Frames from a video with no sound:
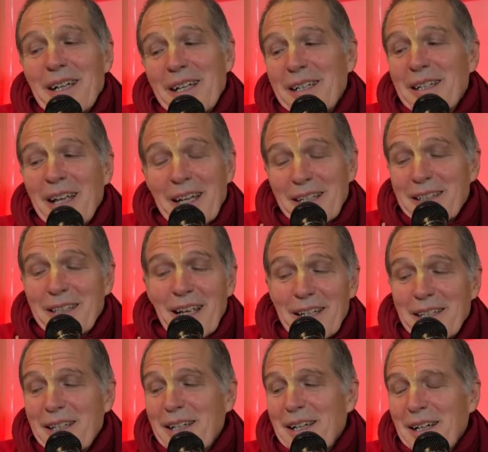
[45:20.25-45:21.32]
in
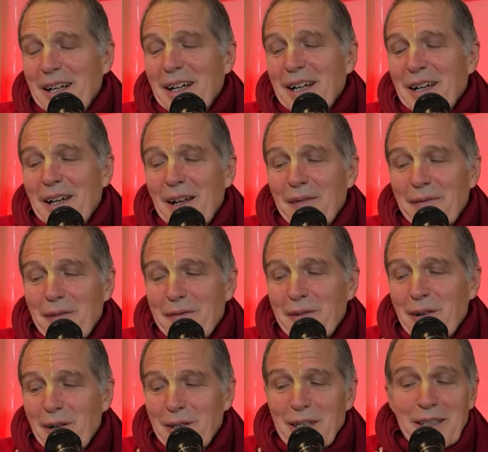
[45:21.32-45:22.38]
ecstatic love of
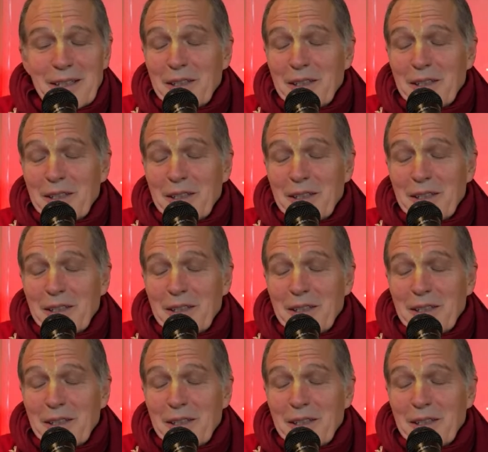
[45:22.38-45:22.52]
God.